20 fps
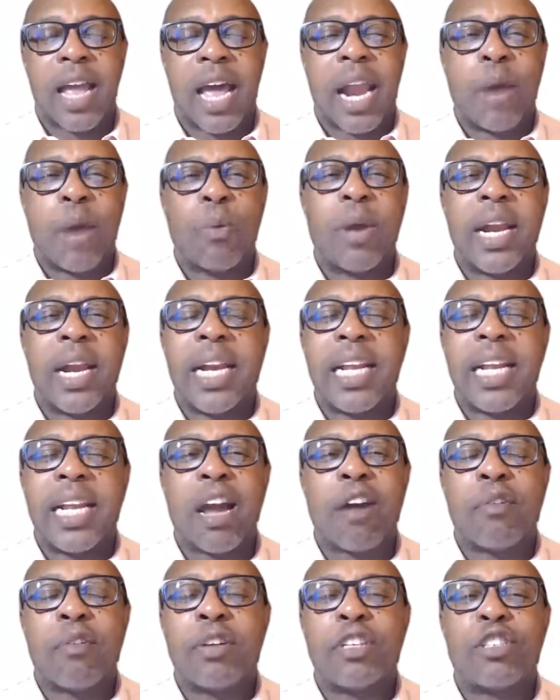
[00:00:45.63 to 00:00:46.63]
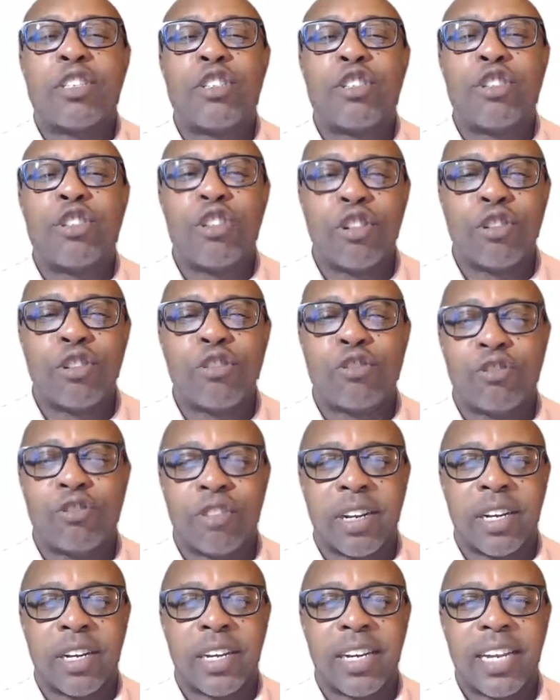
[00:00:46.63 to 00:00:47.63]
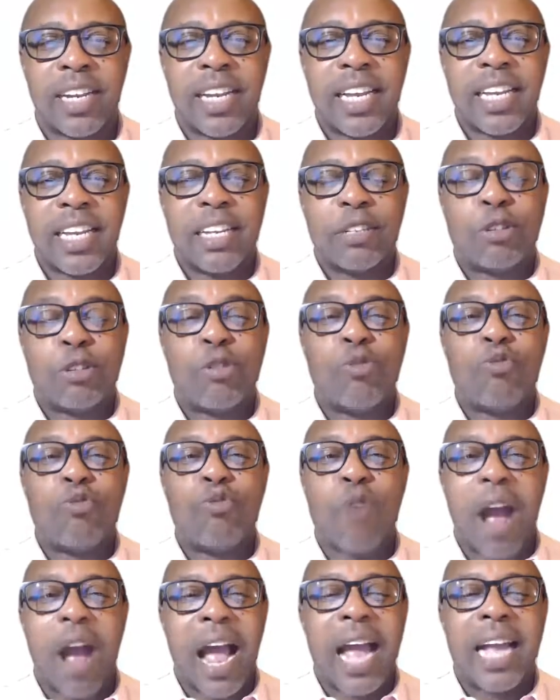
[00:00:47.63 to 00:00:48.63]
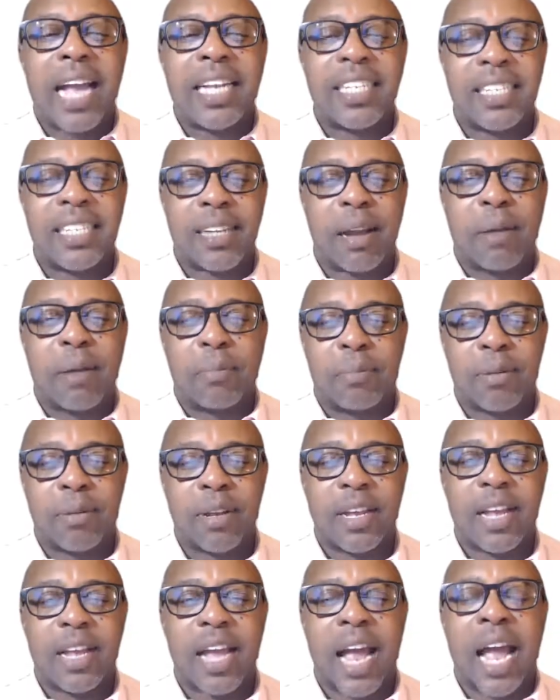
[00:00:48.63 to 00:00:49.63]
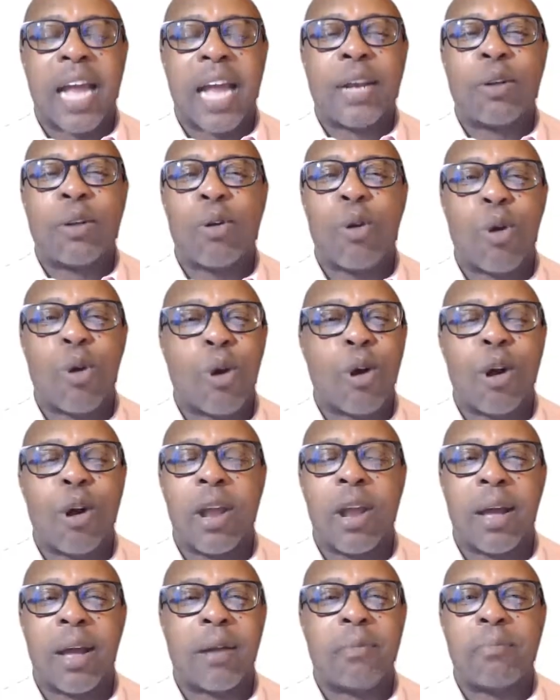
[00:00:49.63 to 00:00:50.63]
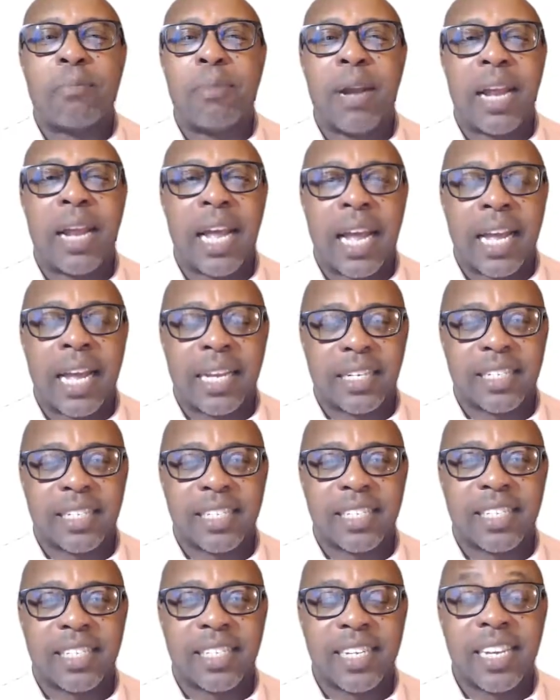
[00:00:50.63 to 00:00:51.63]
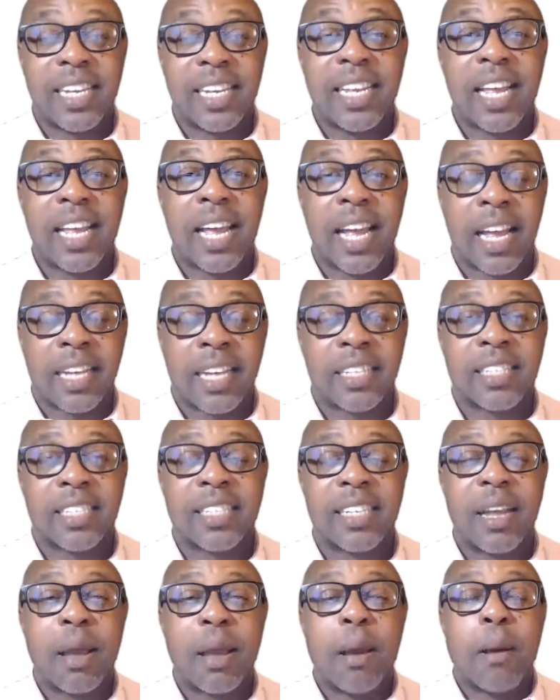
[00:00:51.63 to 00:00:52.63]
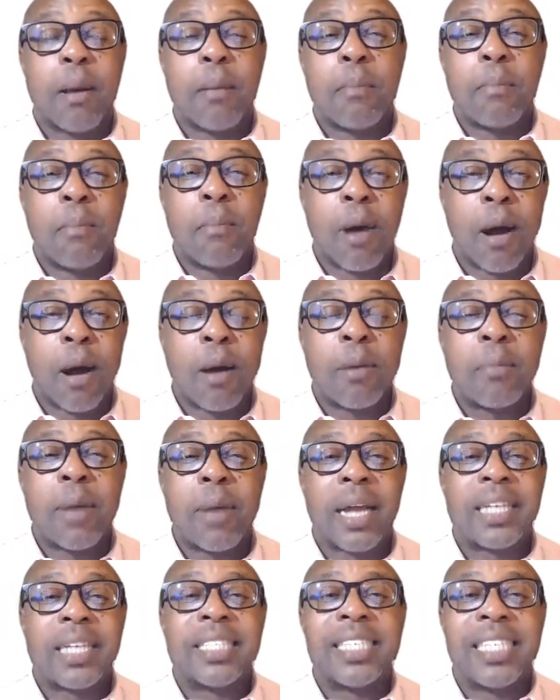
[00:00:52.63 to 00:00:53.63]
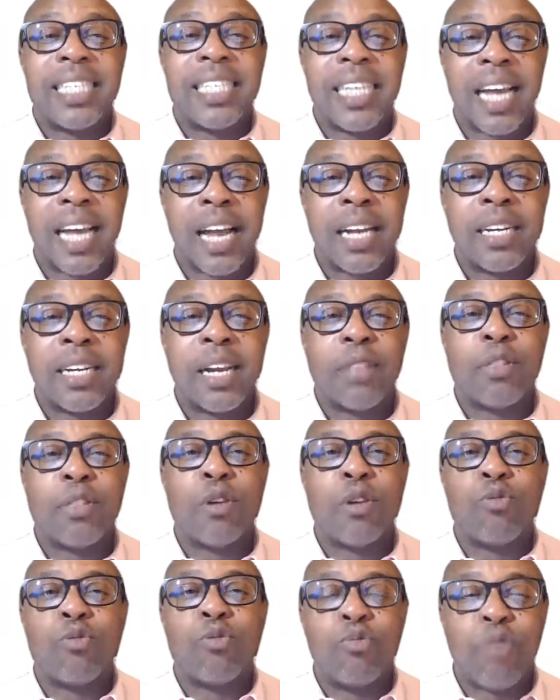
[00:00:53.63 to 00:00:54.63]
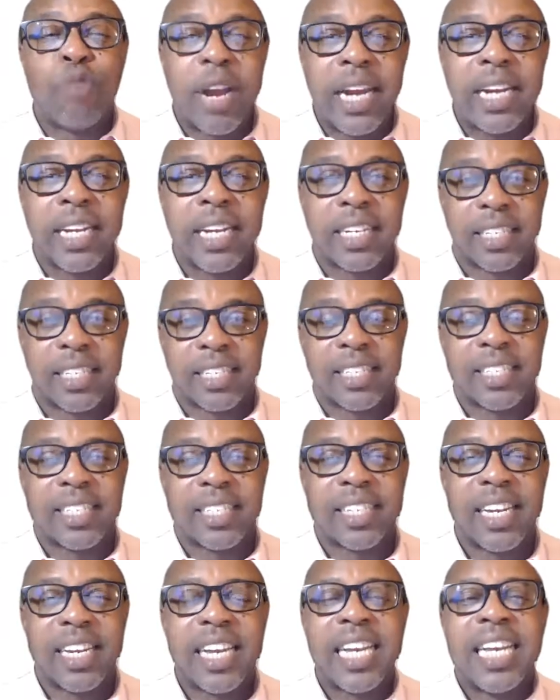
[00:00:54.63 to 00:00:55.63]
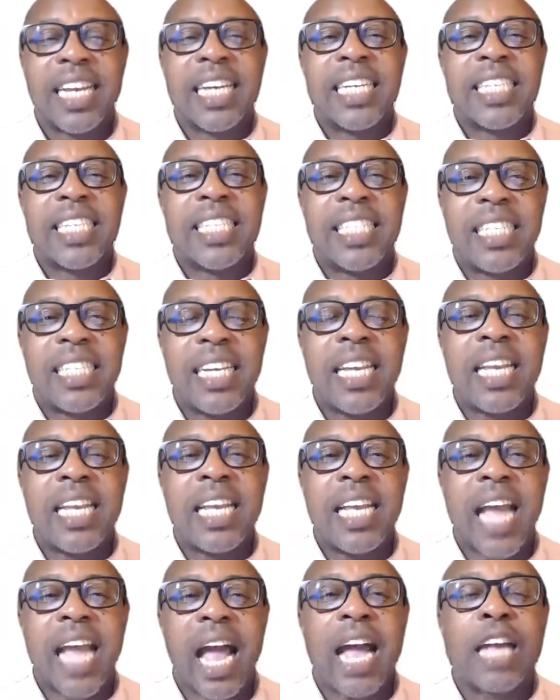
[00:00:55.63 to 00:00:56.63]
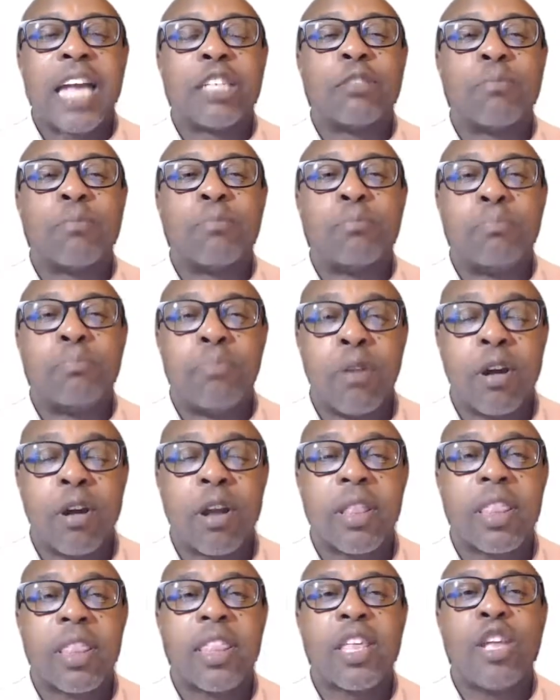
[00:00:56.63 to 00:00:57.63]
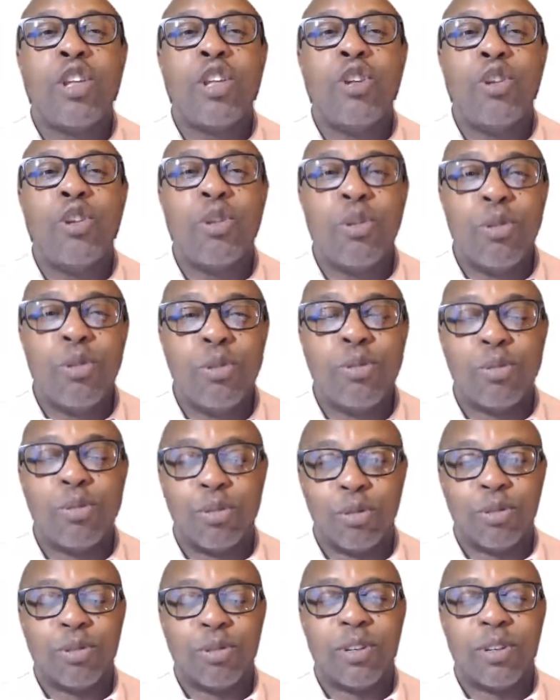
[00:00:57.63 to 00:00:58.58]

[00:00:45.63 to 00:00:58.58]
And I want to encourage children to rise up and call her blessed. Yes, mom has done the greatest. She has birthed you.